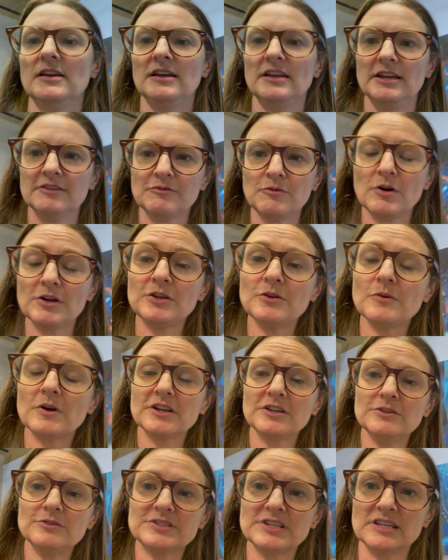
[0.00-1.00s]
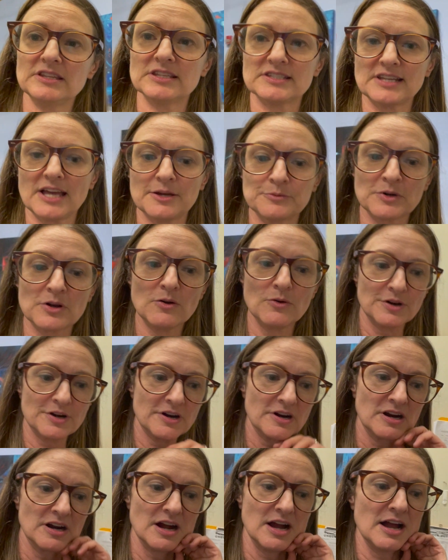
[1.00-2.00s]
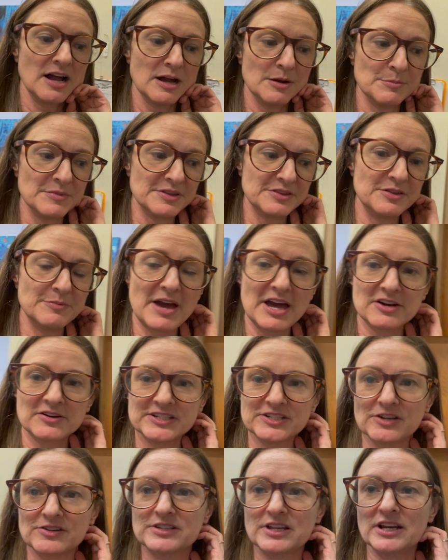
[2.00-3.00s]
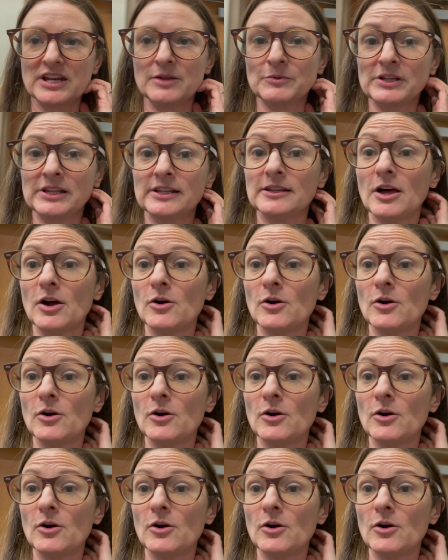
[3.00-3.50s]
If while you are using the sound recorder, the battery starts getting really low